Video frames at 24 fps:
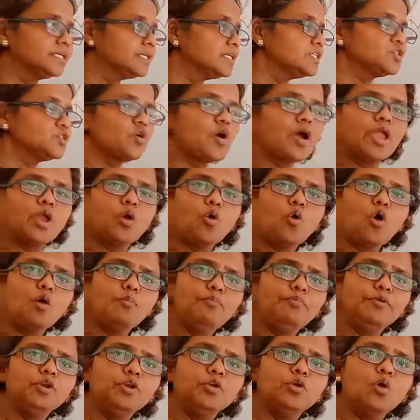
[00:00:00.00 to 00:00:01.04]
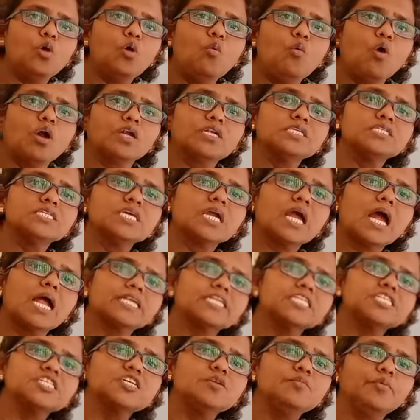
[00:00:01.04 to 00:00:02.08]
So I hope you know what is a
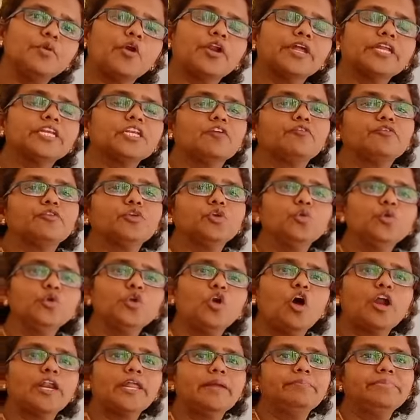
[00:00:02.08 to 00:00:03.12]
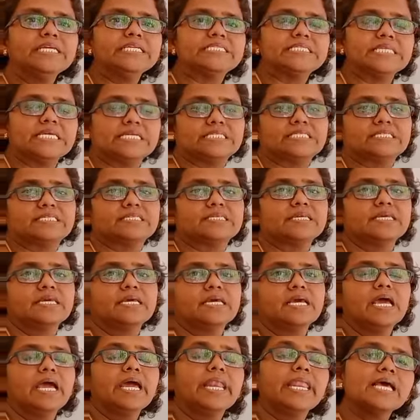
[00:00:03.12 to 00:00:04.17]
Cartesian product of two non-empty sets.
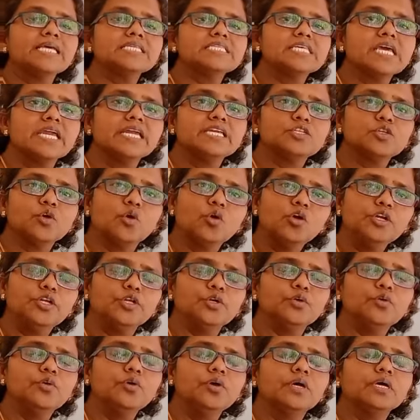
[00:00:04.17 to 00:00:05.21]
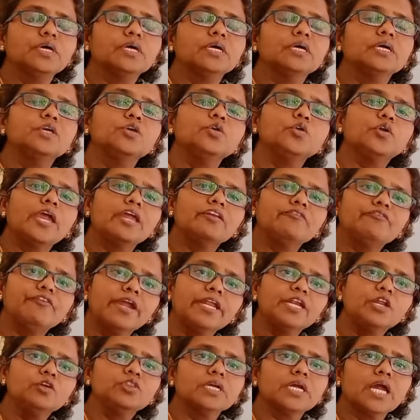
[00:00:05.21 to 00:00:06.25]
And as I told you, you can
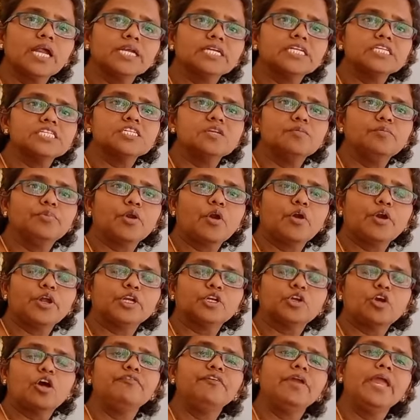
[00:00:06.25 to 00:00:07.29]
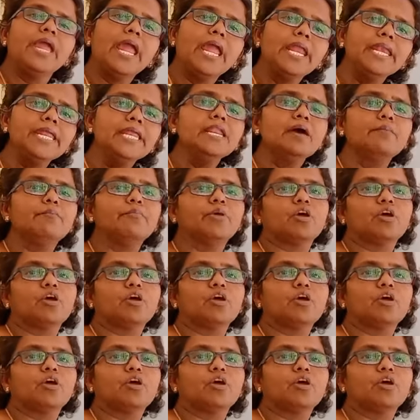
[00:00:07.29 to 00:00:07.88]
find out the Cartesian product of any number